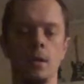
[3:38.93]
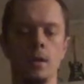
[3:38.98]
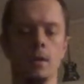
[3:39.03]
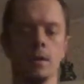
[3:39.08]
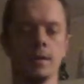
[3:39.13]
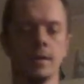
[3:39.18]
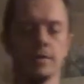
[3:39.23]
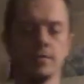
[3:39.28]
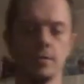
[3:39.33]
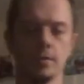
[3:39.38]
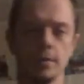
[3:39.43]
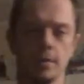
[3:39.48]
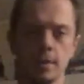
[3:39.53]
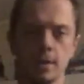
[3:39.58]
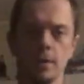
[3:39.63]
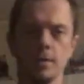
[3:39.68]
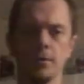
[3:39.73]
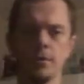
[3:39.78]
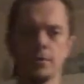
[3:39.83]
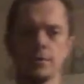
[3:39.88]
Okay, so I'm going to
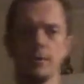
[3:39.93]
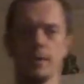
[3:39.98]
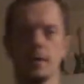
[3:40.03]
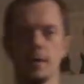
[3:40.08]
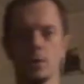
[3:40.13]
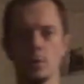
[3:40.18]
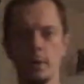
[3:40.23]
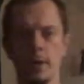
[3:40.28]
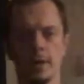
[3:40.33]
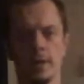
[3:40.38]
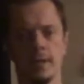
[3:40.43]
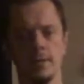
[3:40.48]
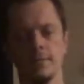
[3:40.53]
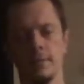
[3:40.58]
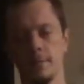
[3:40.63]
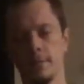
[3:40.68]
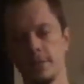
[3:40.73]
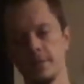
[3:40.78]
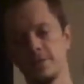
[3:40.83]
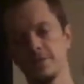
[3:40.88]
go through it quickly from
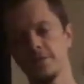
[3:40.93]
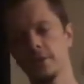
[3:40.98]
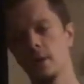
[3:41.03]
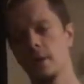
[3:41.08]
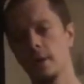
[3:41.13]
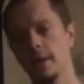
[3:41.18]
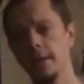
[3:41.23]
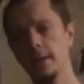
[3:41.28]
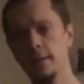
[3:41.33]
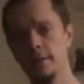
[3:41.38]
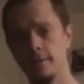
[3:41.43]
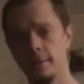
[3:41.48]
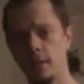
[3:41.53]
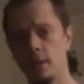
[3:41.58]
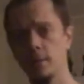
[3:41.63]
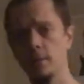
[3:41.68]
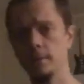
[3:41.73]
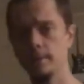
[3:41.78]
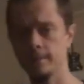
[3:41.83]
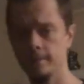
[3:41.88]
the side view,
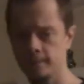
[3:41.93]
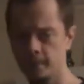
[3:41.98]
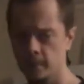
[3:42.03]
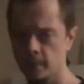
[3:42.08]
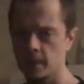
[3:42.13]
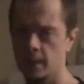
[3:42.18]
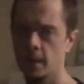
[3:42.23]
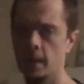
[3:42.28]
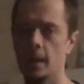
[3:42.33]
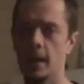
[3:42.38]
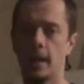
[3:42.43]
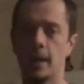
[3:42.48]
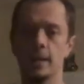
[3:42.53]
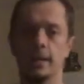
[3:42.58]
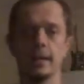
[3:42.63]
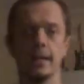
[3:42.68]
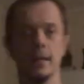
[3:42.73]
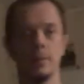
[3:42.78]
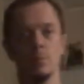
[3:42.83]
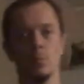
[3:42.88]
and
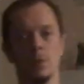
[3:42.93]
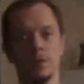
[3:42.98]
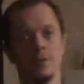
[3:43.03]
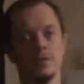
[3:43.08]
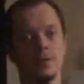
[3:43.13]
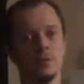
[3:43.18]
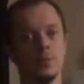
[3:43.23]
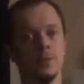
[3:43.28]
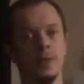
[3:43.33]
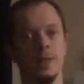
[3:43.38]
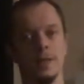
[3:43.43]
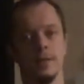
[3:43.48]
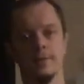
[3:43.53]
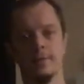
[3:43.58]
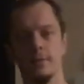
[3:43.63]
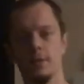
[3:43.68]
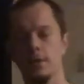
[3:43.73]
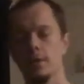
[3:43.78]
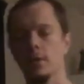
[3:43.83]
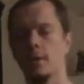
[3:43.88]
again once quickly for
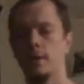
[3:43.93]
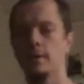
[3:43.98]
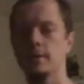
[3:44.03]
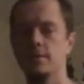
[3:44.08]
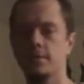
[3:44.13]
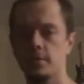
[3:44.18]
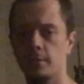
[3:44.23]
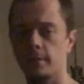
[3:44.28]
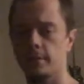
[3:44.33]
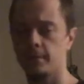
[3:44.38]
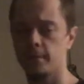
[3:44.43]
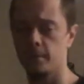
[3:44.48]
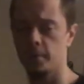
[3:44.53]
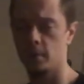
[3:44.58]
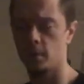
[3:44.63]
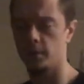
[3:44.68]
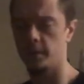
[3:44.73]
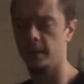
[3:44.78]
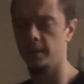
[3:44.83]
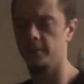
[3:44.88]
you guys on
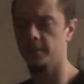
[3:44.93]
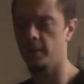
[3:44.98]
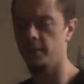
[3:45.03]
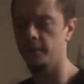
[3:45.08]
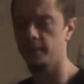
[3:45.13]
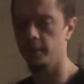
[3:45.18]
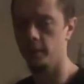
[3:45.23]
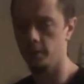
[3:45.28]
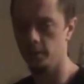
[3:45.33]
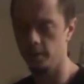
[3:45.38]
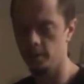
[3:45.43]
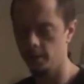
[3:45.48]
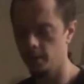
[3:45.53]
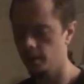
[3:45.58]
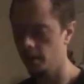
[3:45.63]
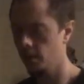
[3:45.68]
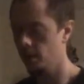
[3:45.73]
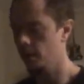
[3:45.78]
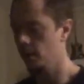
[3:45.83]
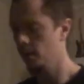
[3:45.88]
the front view,
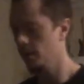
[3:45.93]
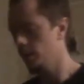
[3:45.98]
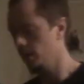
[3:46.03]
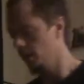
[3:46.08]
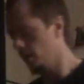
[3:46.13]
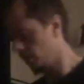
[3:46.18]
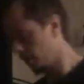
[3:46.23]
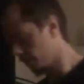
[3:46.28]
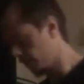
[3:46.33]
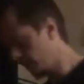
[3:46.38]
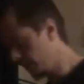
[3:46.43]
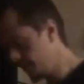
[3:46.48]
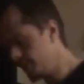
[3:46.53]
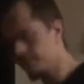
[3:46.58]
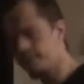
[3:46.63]
okay,